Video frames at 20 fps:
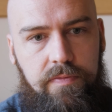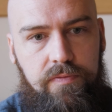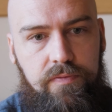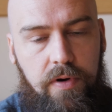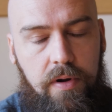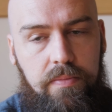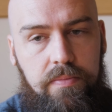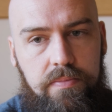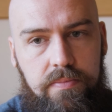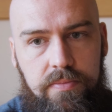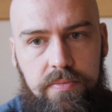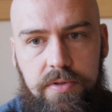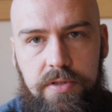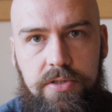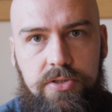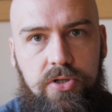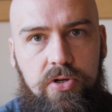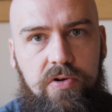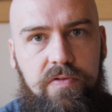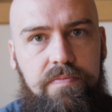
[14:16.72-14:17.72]
from the
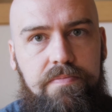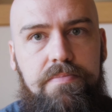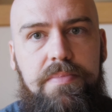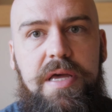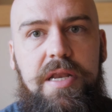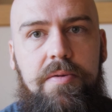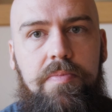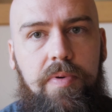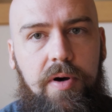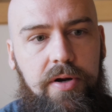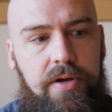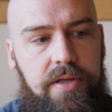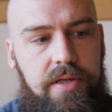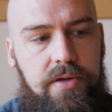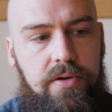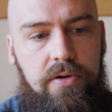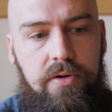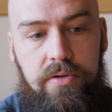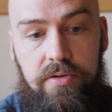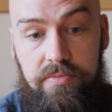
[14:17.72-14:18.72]
sort of mid body
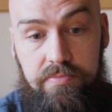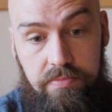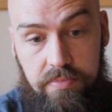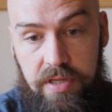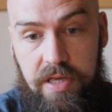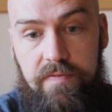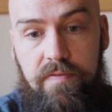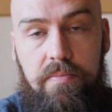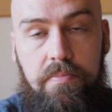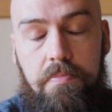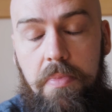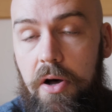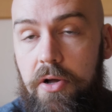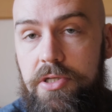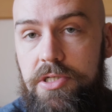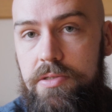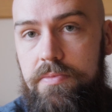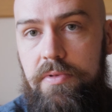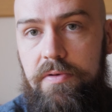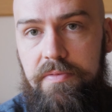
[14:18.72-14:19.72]
or even
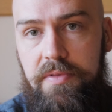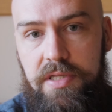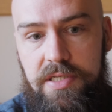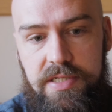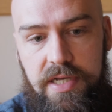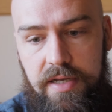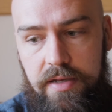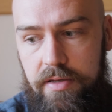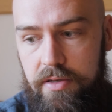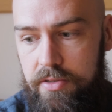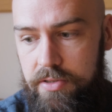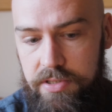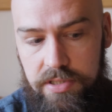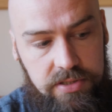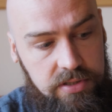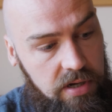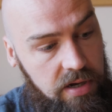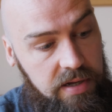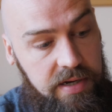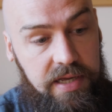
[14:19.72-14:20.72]
bottom of the tank, because it's
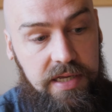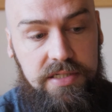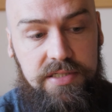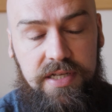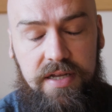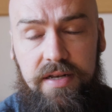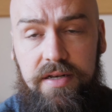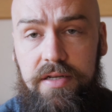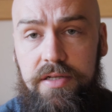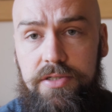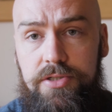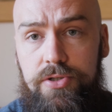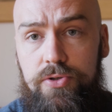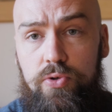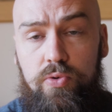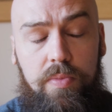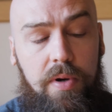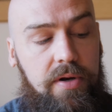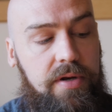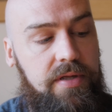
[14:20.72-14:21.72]
got an extender
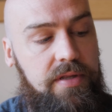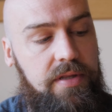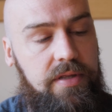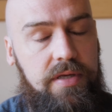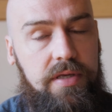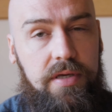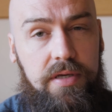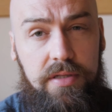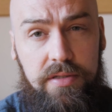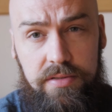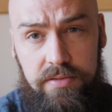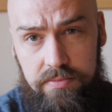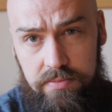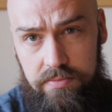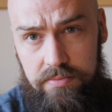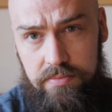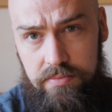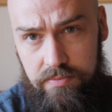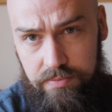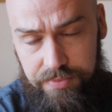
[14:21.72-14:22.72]
tube on it that you can
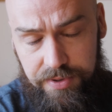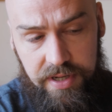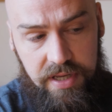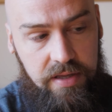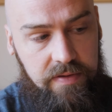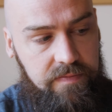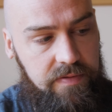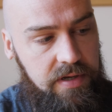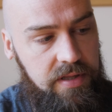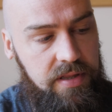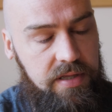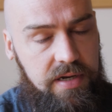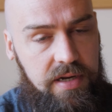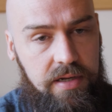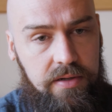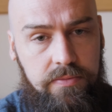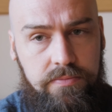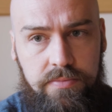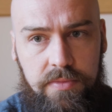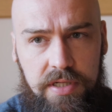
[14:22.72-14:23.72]
bring it further
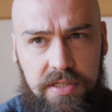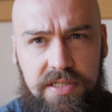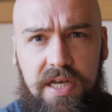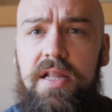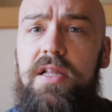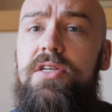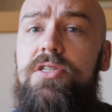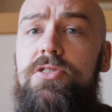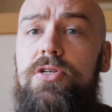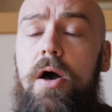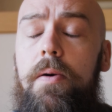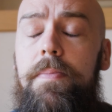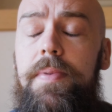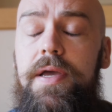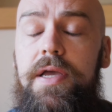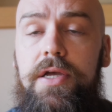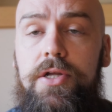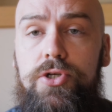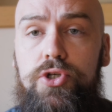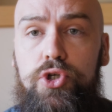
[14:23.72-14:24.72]
down, a
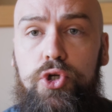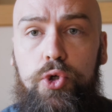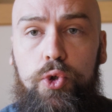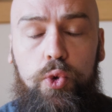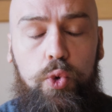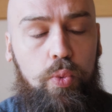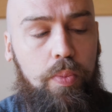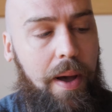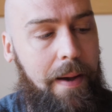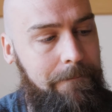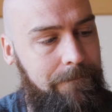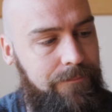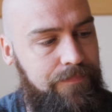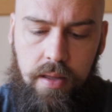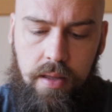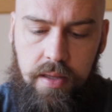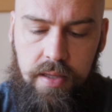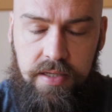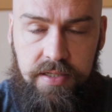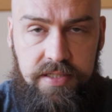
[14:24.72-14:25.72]
telescopic tube.
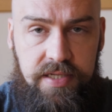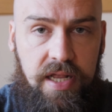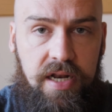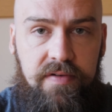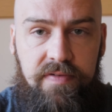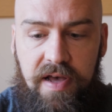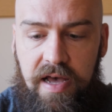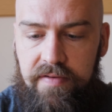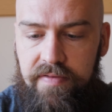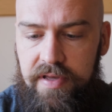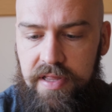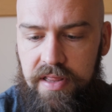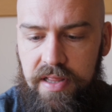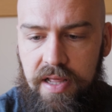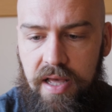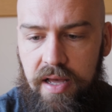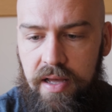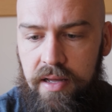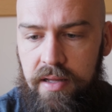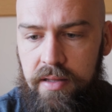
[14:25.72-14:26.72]
Instead of having
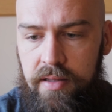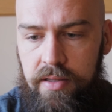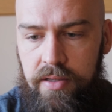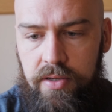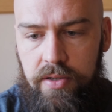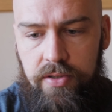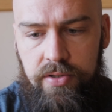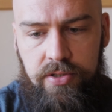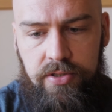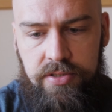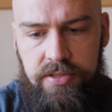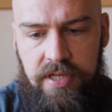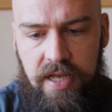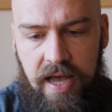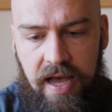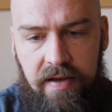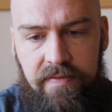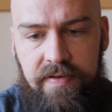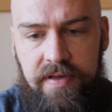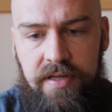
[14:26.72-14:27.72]
that, you could just
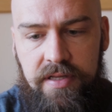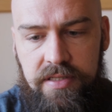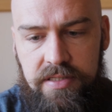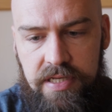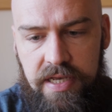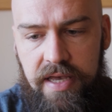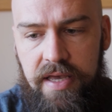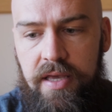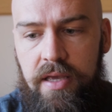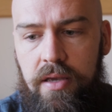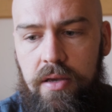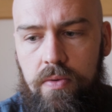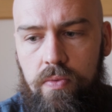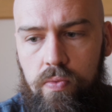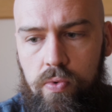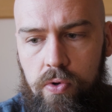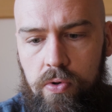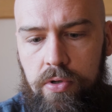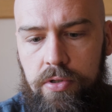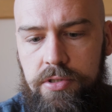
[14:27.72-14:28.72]
have it take
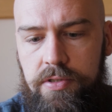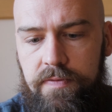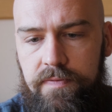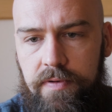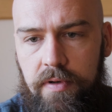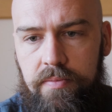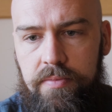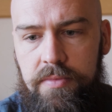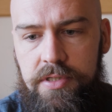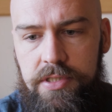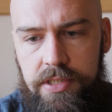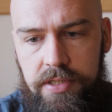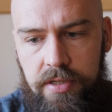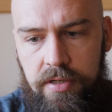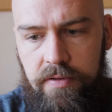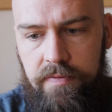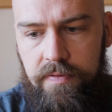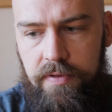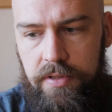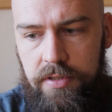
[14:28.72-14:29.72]
water from the
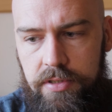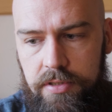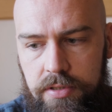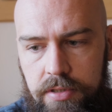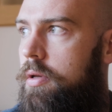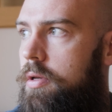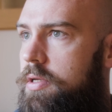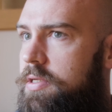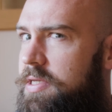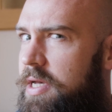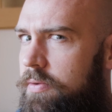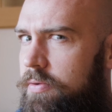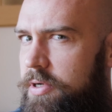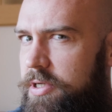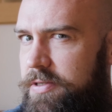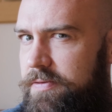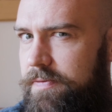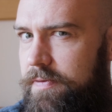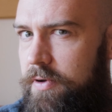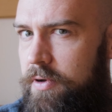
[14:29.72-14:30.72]
surface. Is that what
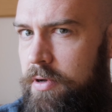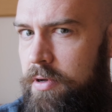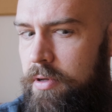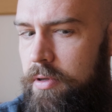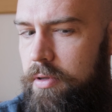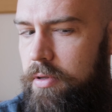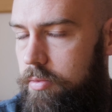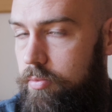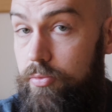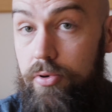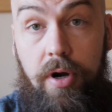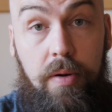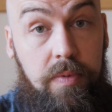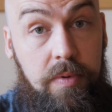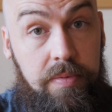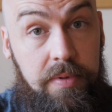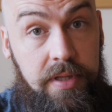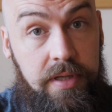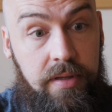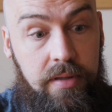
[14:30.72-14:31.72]
it's for?
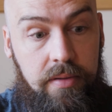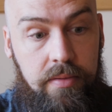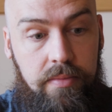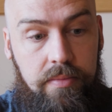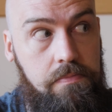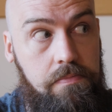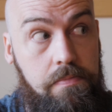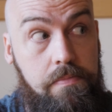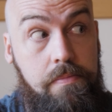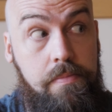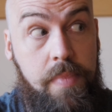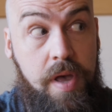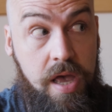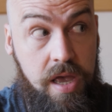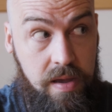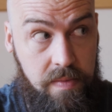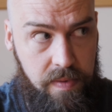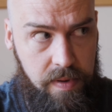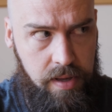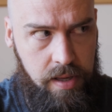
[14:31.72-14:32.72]
Probably.
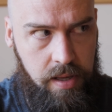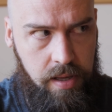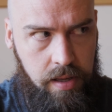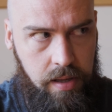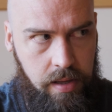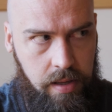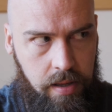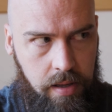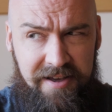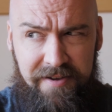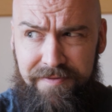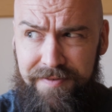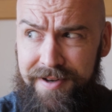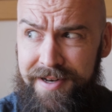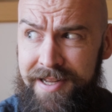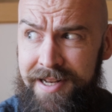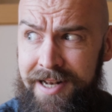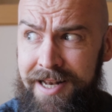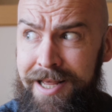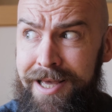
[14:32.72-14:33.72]
Maybe.
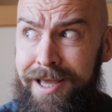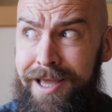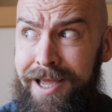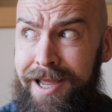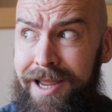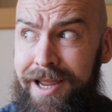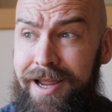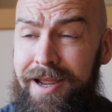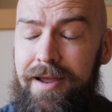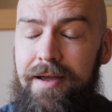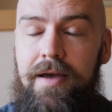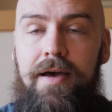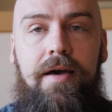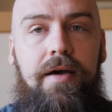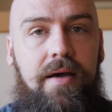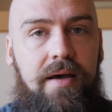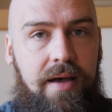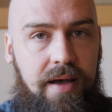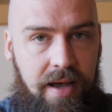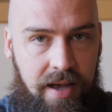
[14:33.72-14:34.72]
Definitely?
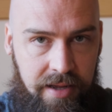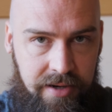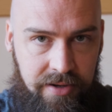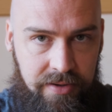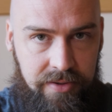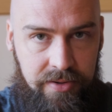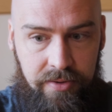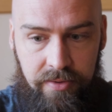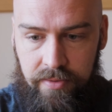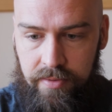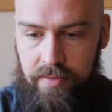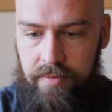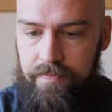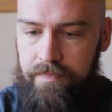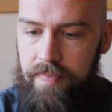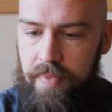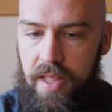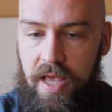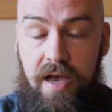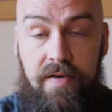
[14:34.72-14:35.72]
I don't know.
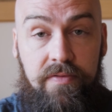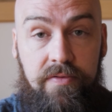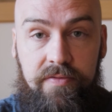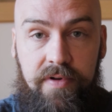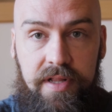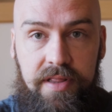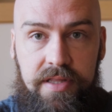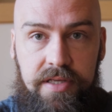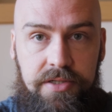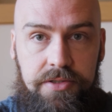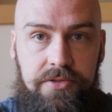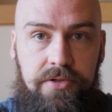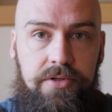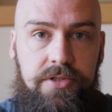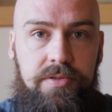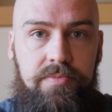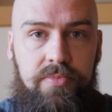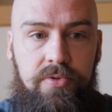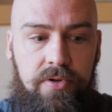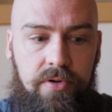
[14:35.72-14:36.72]
I haven't read the
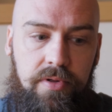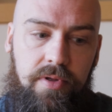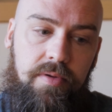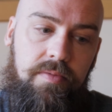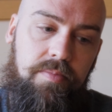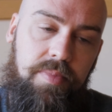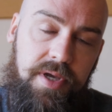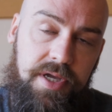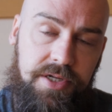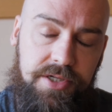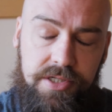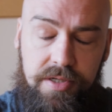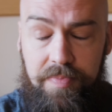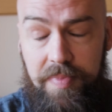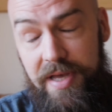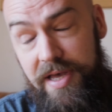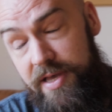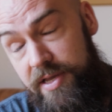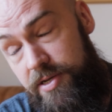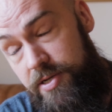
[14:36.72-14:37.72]
instruction book page to
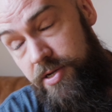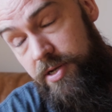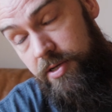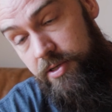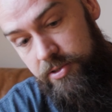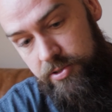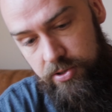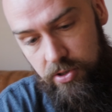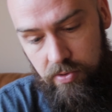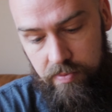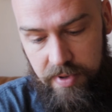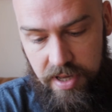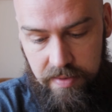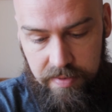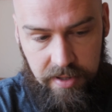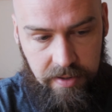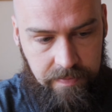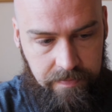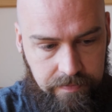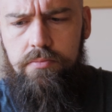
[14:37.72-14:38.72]
page, so
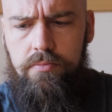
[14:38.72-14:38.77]
maybe.